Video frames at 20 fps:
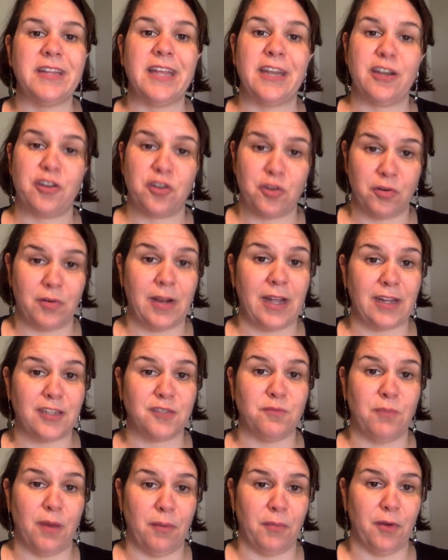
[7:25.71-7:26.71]
in
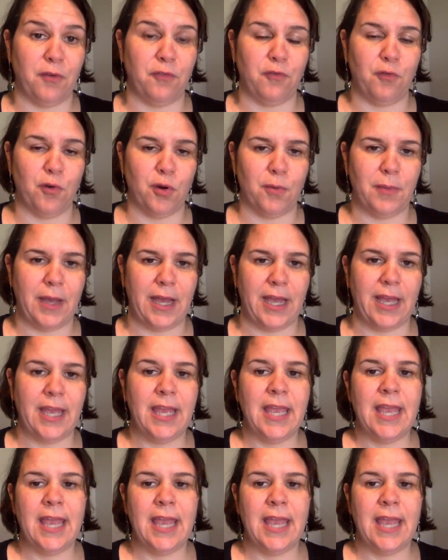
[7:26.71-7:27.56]
correct memo format.